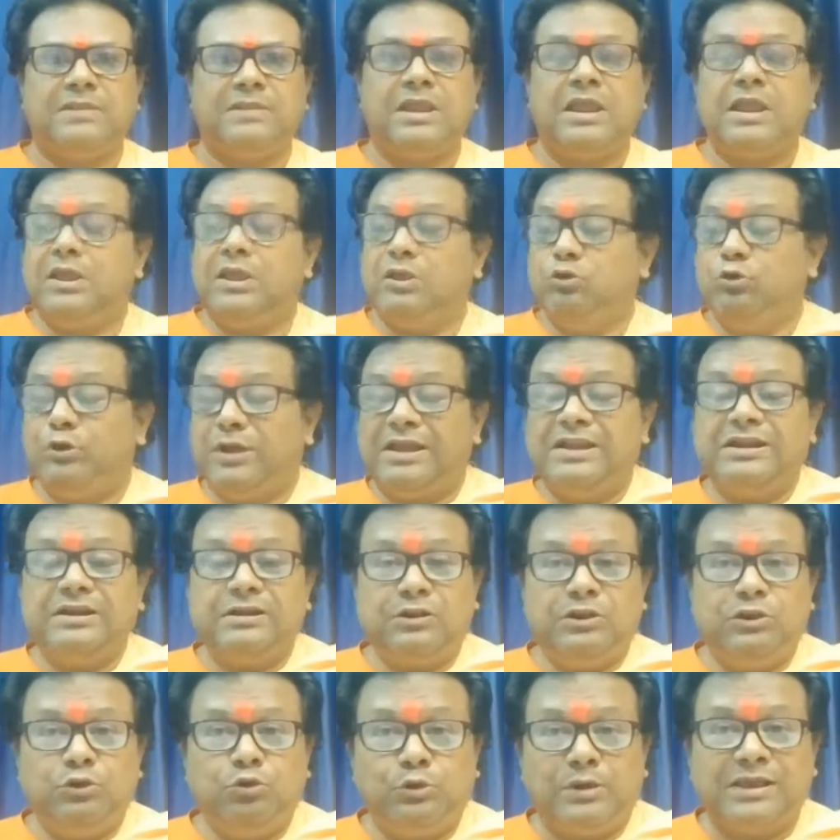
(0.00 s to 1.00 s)
You
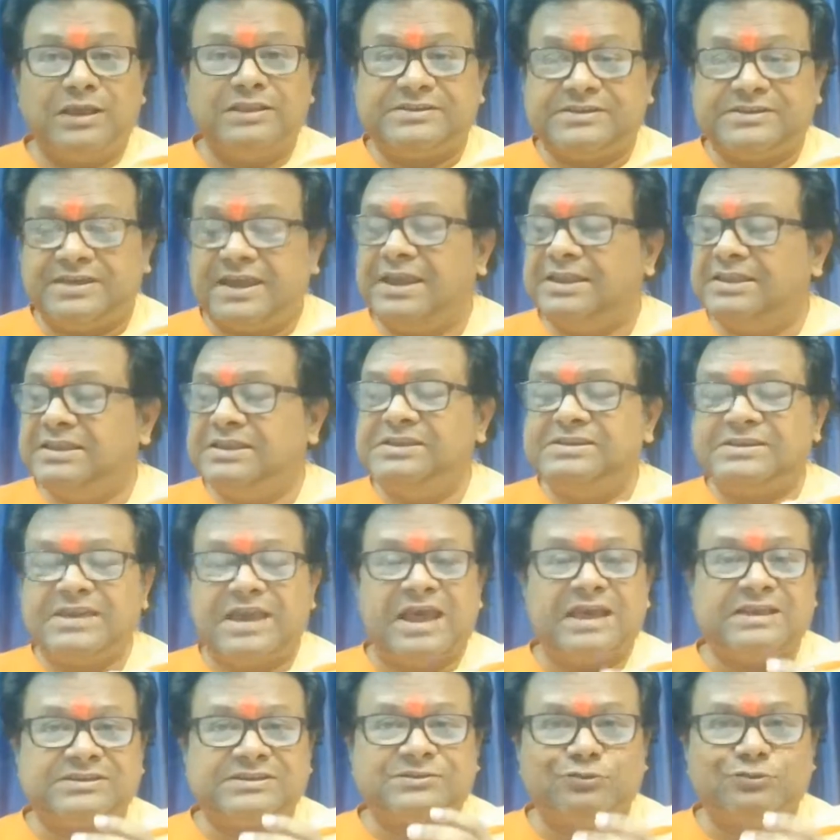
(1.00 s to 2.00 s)
can say this
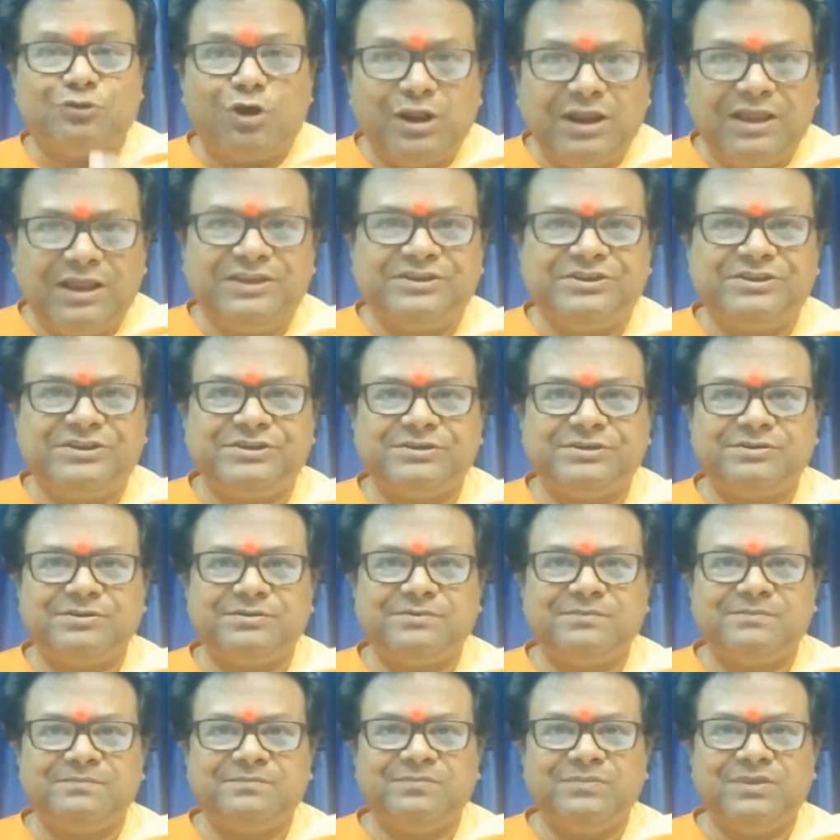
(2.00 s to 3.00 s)
as knowledge.
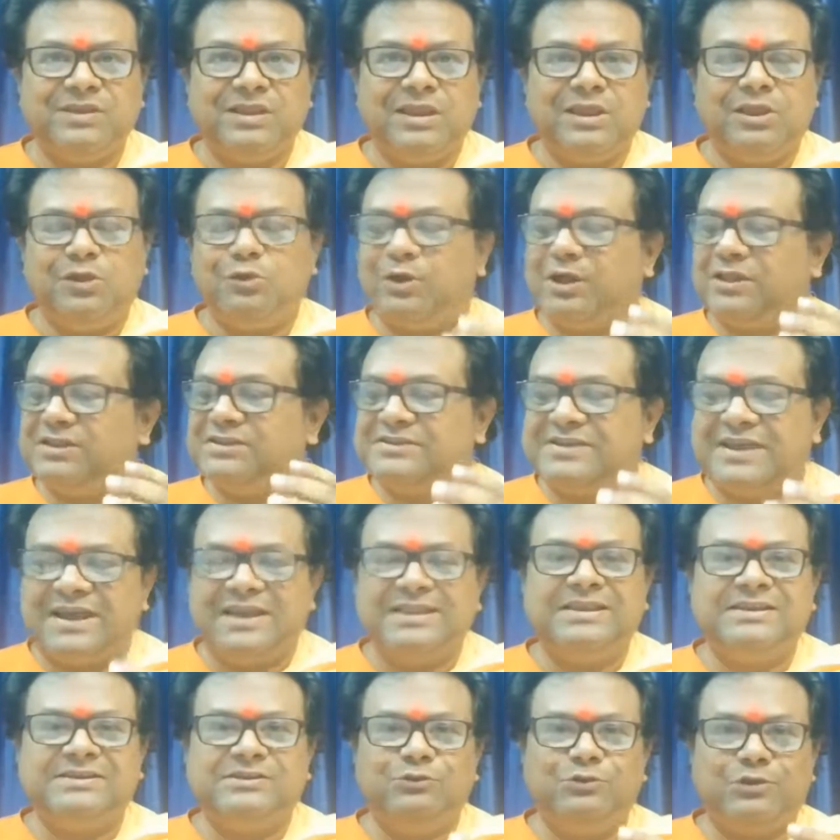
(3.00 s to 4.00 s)
You can say
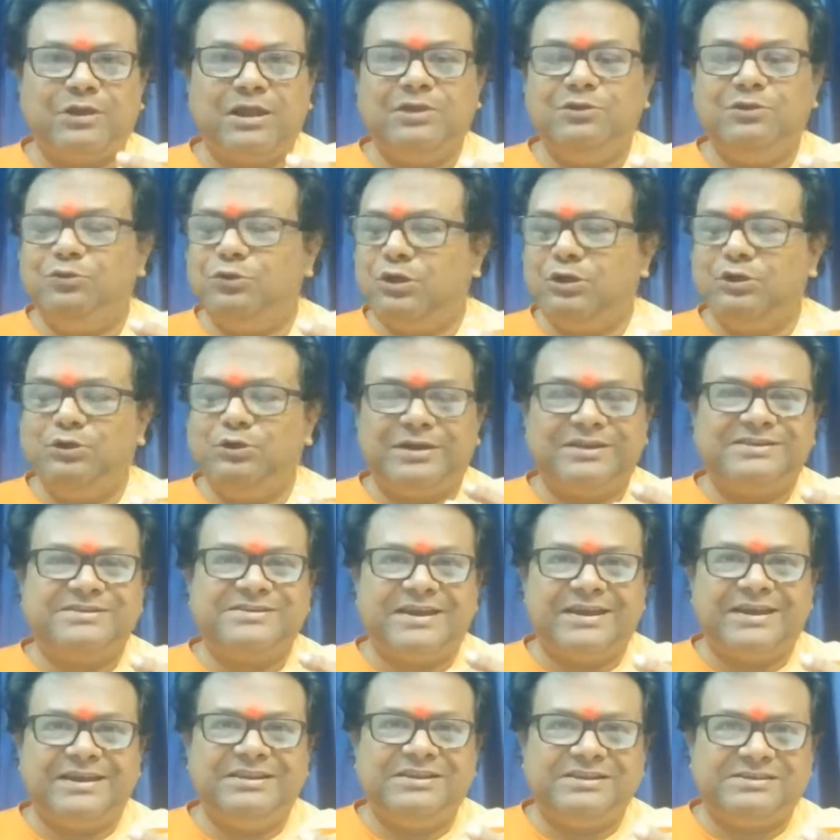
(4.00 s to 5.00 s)
this, you can
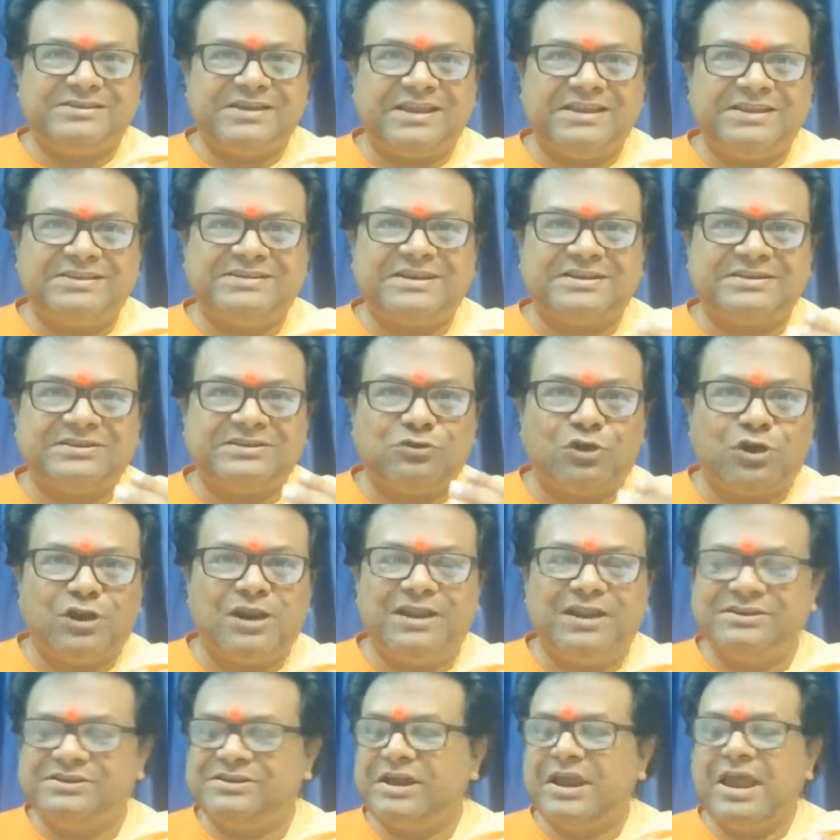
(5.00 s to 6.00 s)
say this as
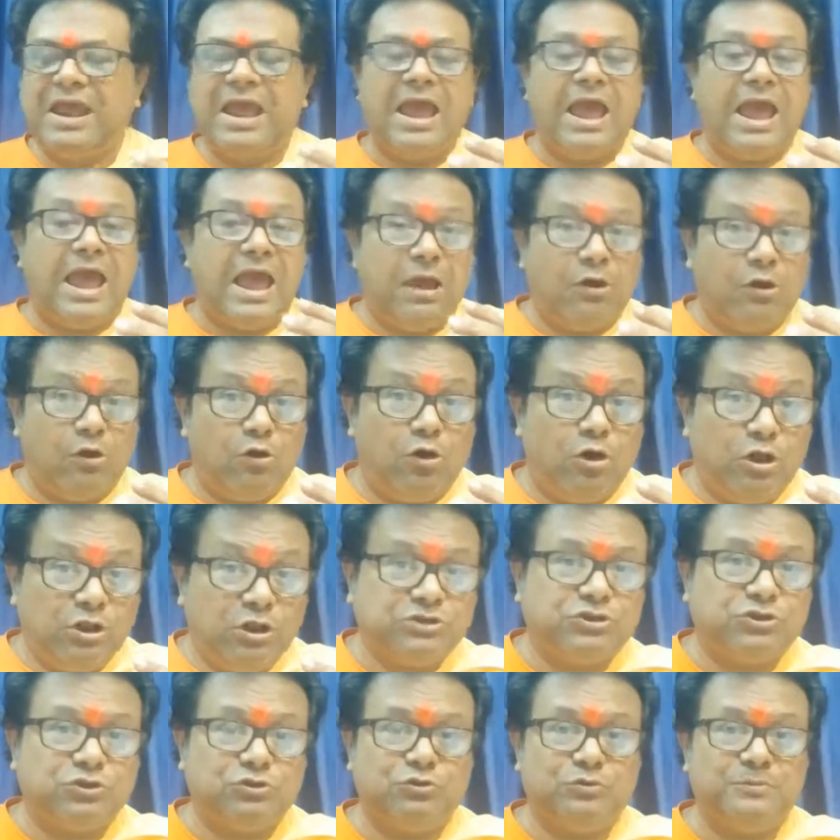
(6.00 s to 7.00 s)
knowledge.
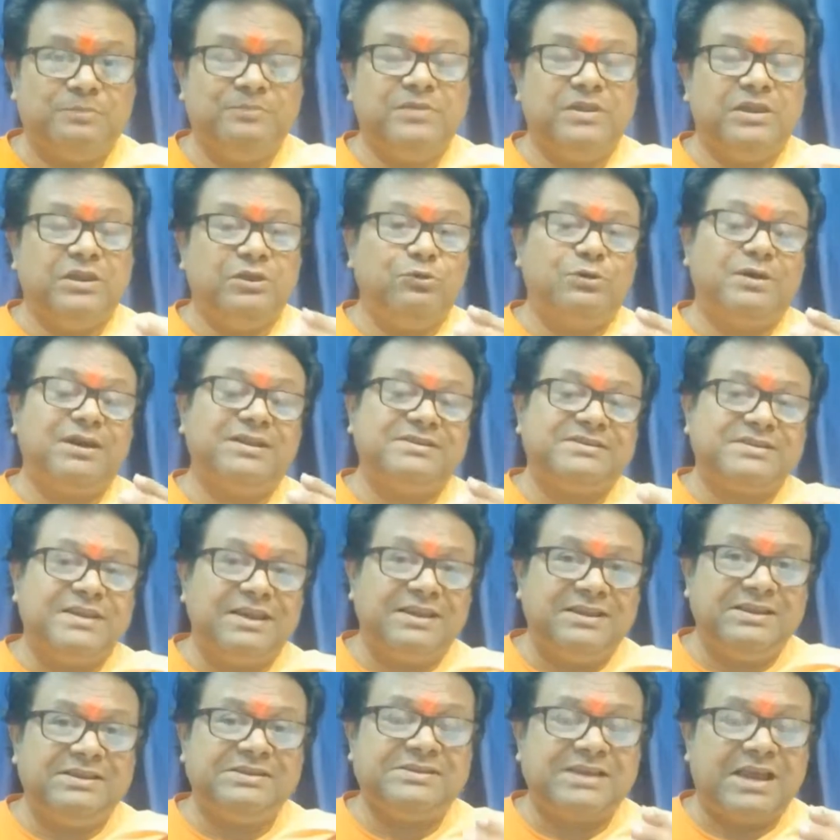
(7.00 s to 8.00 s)
Also, you can say
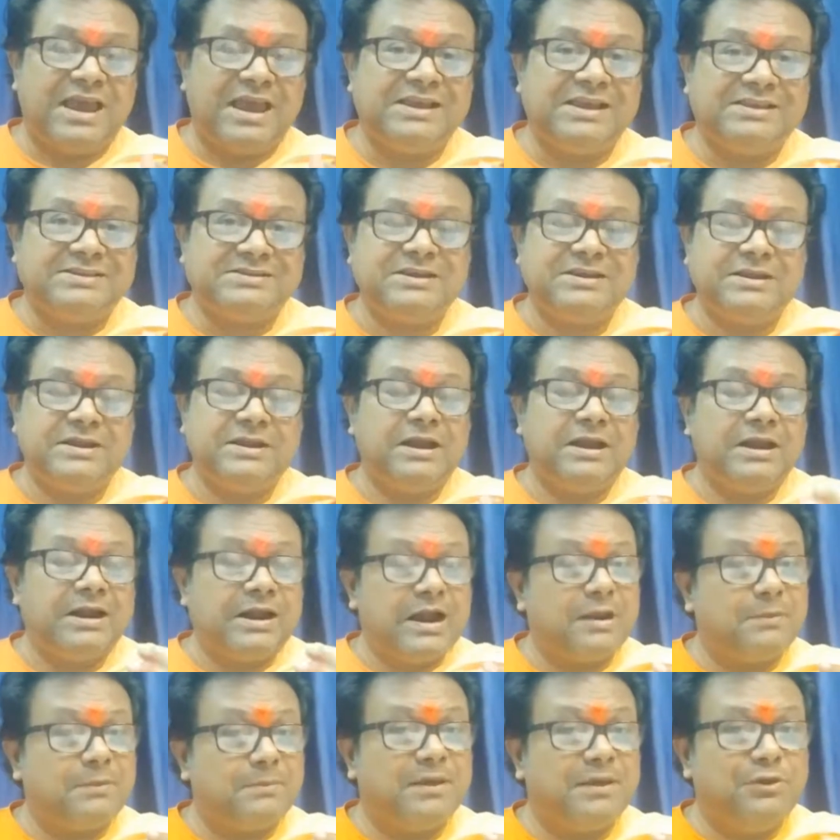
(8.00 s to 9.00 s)
this as
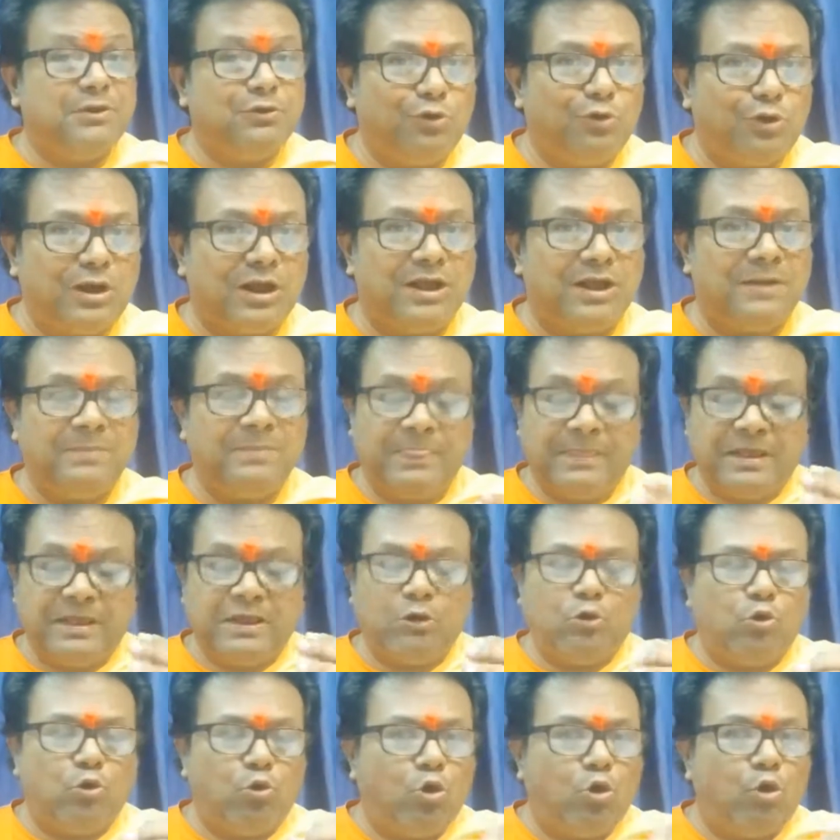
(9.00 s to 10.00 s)
karma yoga.
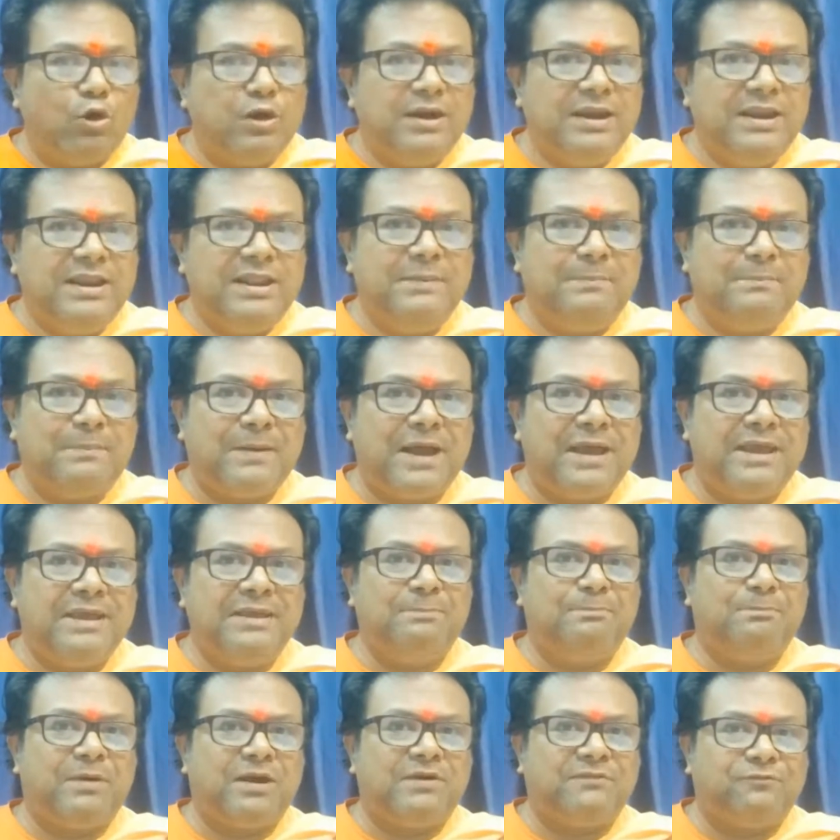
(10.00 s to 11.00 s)
Only by
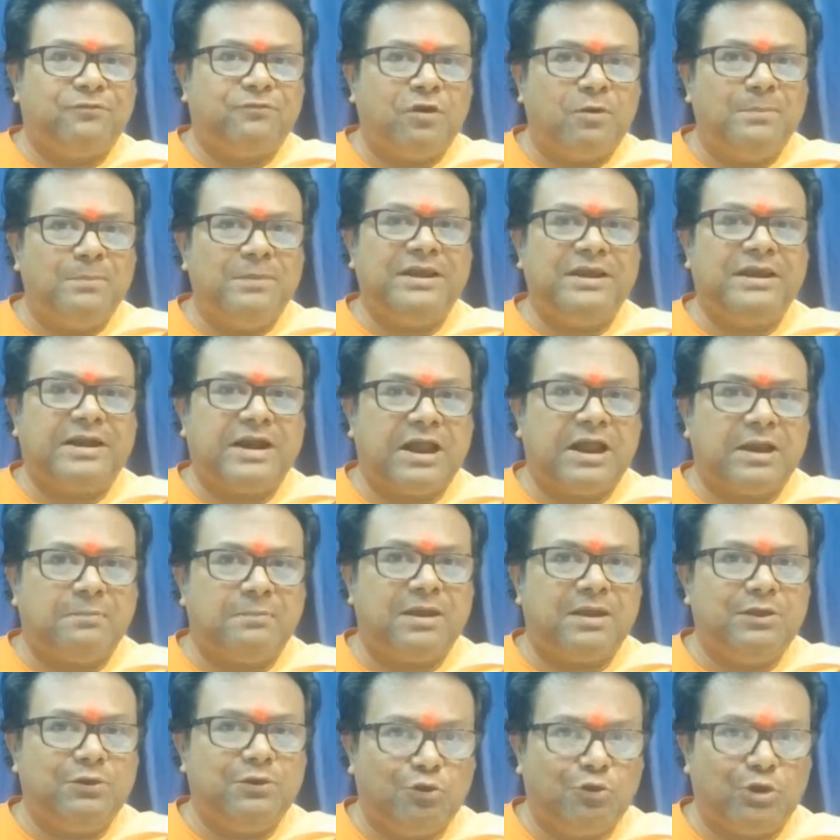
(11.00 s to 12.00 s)
performing
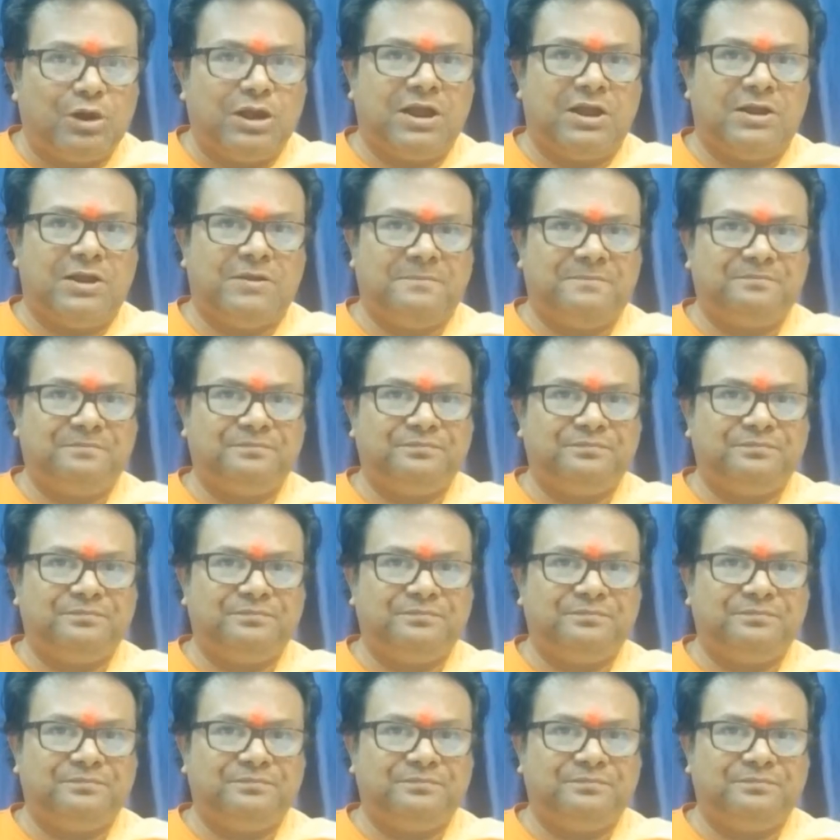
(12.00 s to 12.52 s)
karma yoga,